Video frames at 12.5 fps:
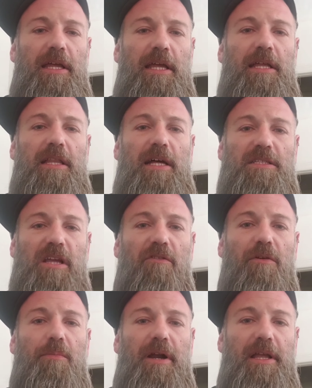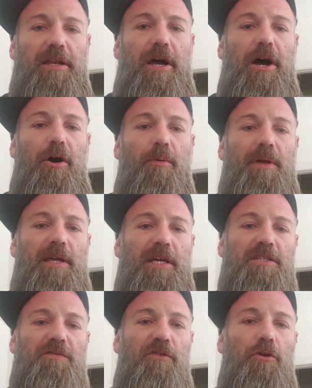he lets everybody know,
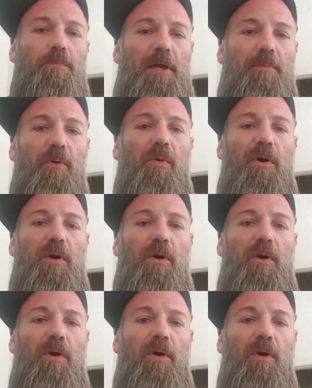because a few people